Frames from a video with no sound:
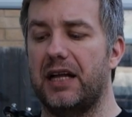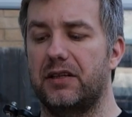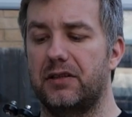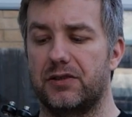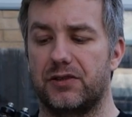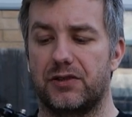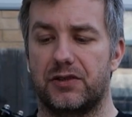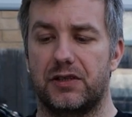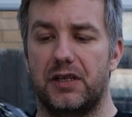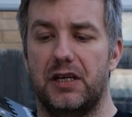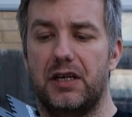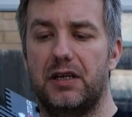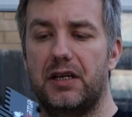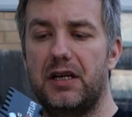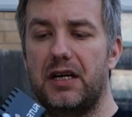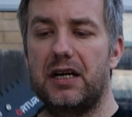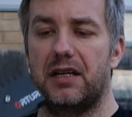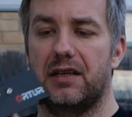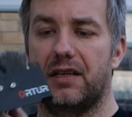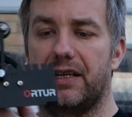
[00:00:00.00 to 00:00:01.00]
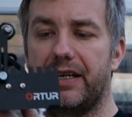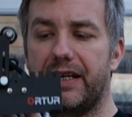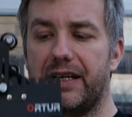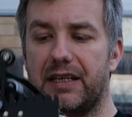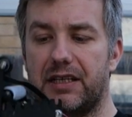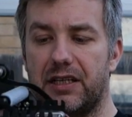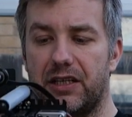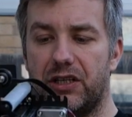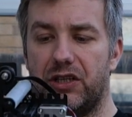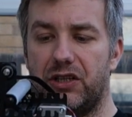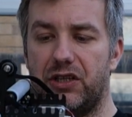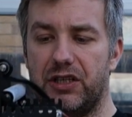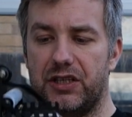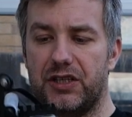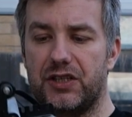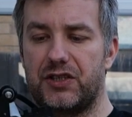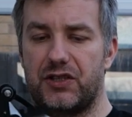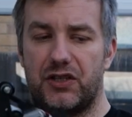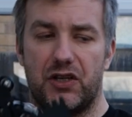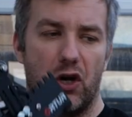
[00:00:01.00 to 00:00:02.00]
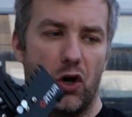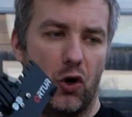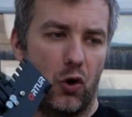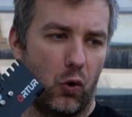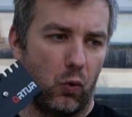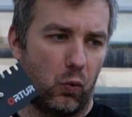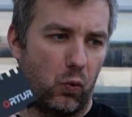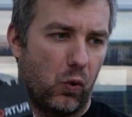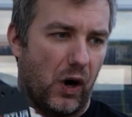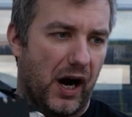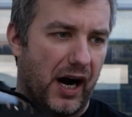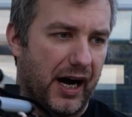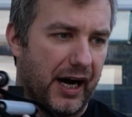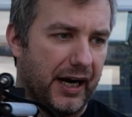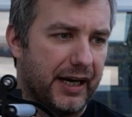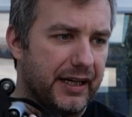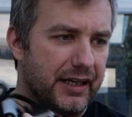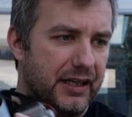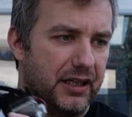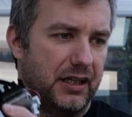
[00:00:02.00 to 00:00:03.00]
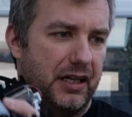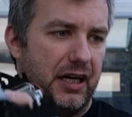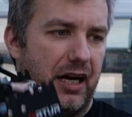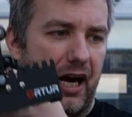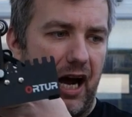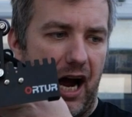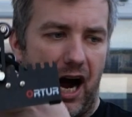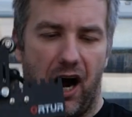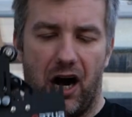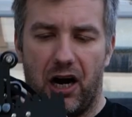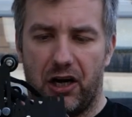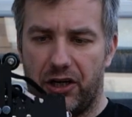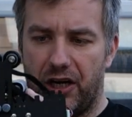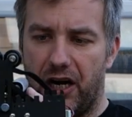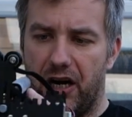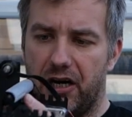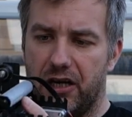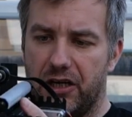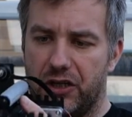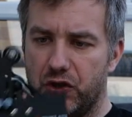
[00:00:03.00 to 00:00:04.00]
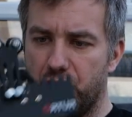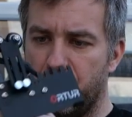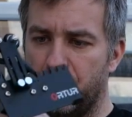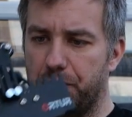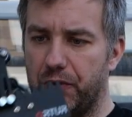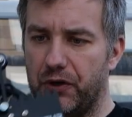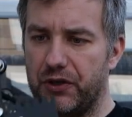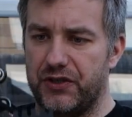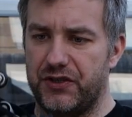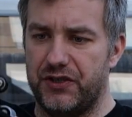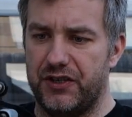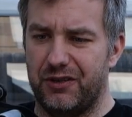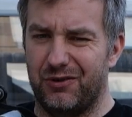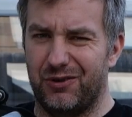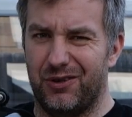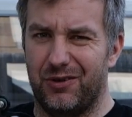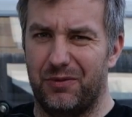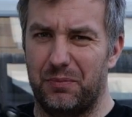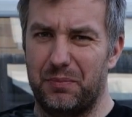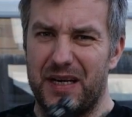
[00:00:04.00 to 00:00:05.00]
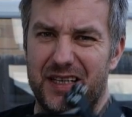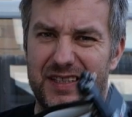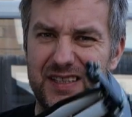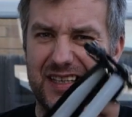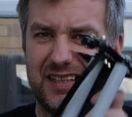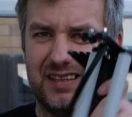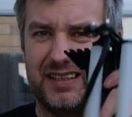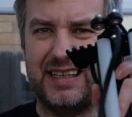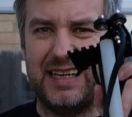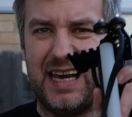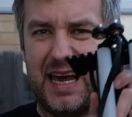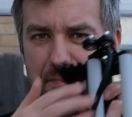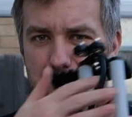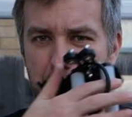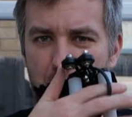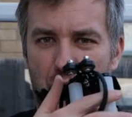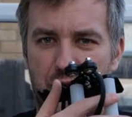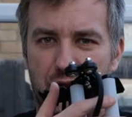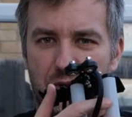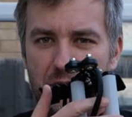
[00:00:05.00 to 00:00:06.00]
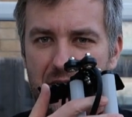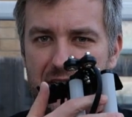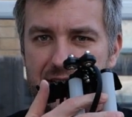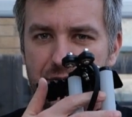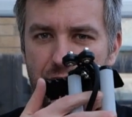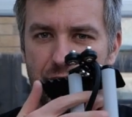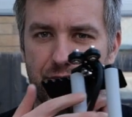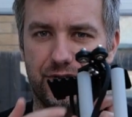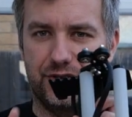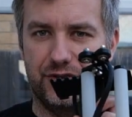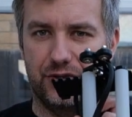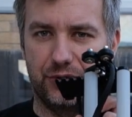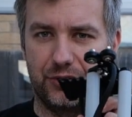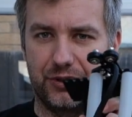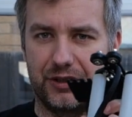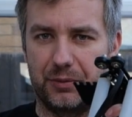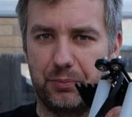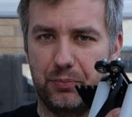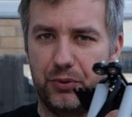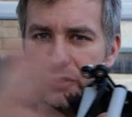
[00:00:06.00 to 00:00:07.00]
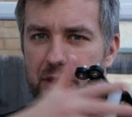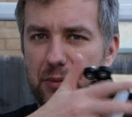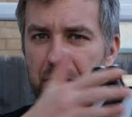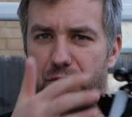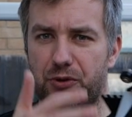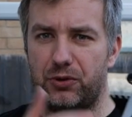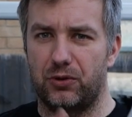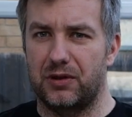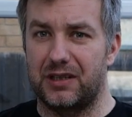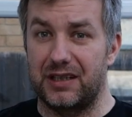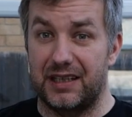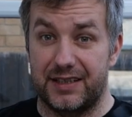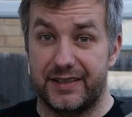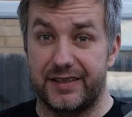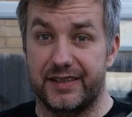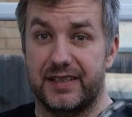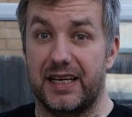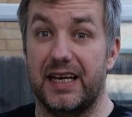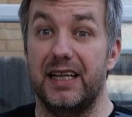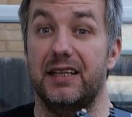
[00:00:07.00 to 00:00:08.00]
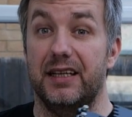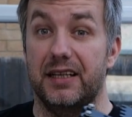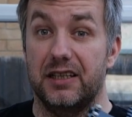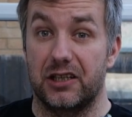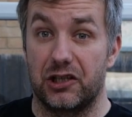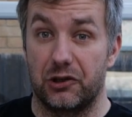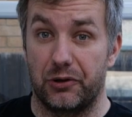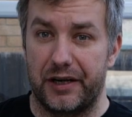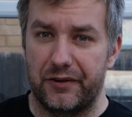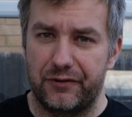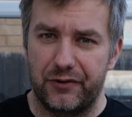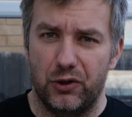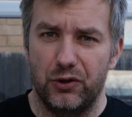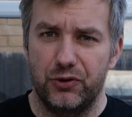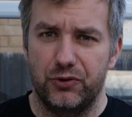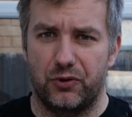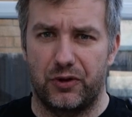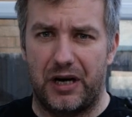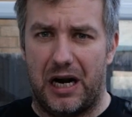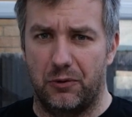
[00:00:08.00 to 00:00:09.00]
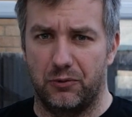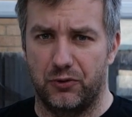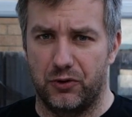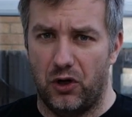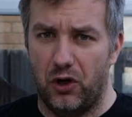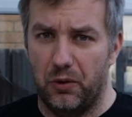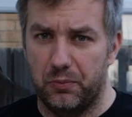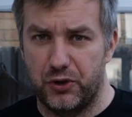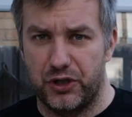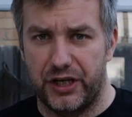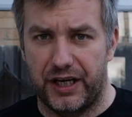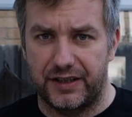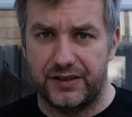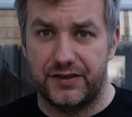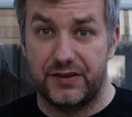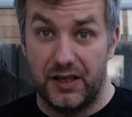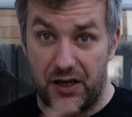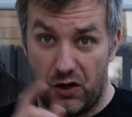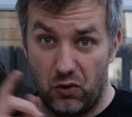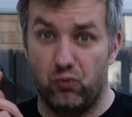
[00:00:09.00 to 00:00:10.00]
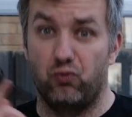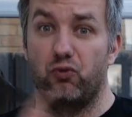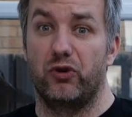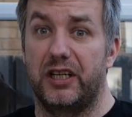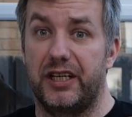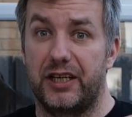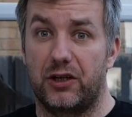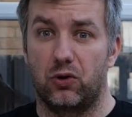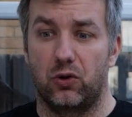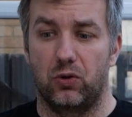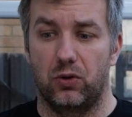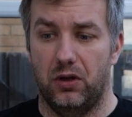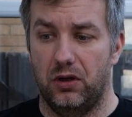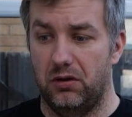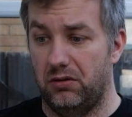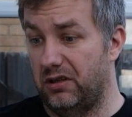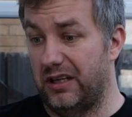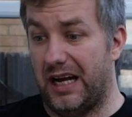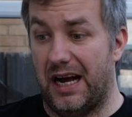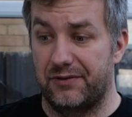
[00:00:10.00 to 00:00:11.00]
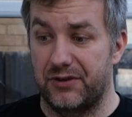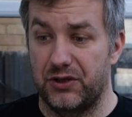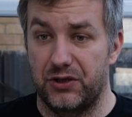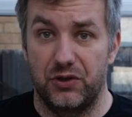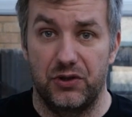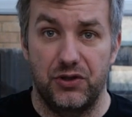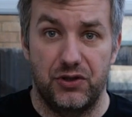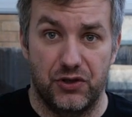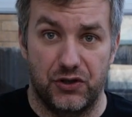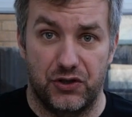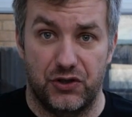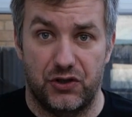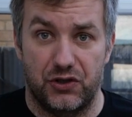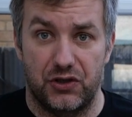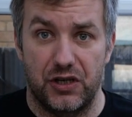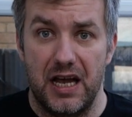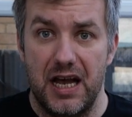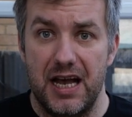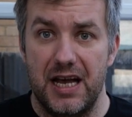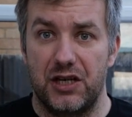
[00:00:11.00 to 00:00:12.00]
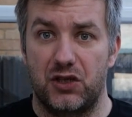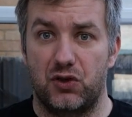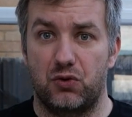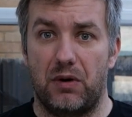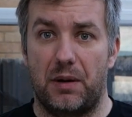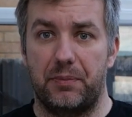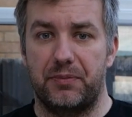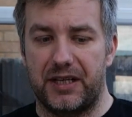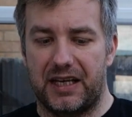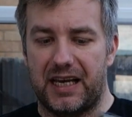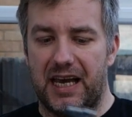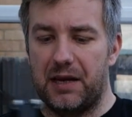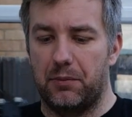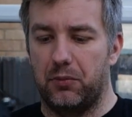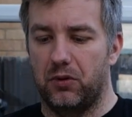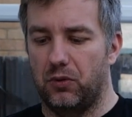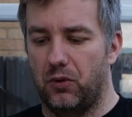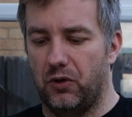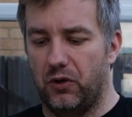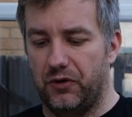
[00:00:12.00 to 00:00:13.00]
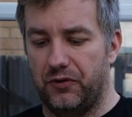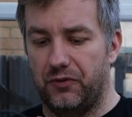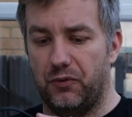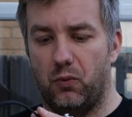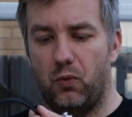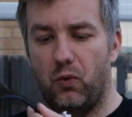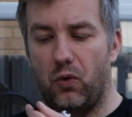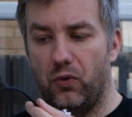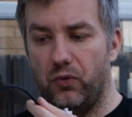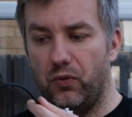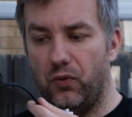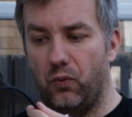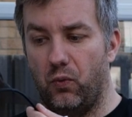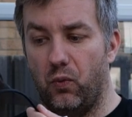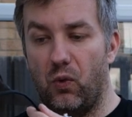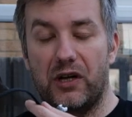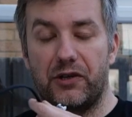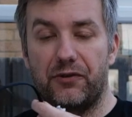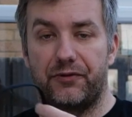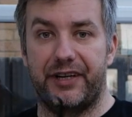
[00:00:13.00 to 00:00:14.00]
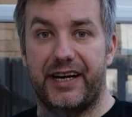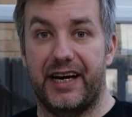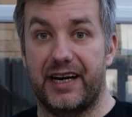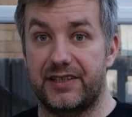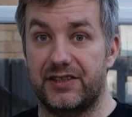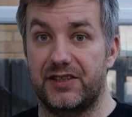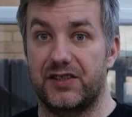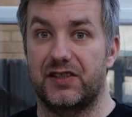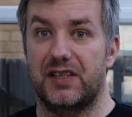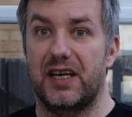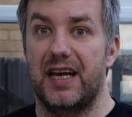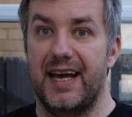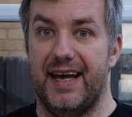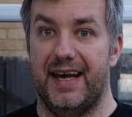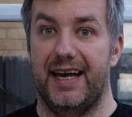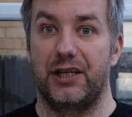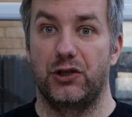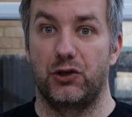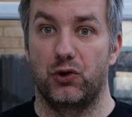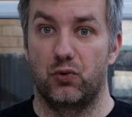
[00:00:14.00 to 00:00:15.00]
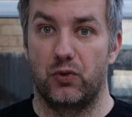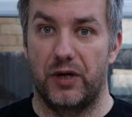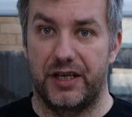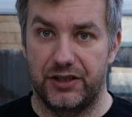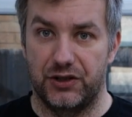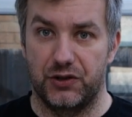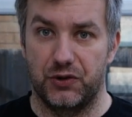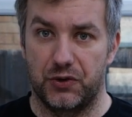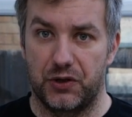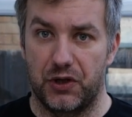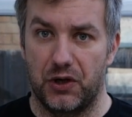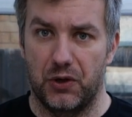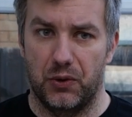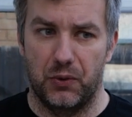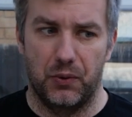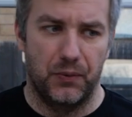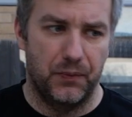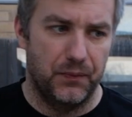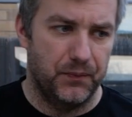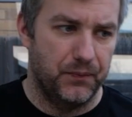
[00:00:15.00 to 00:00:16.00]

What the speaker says: add-ons like this YRR 2.0, basically a bottle add-on, so you can put the bottle glasses and engrave on round objects. Really cool. All you have to do is just swap the cable on one of the axes and you're ready to go.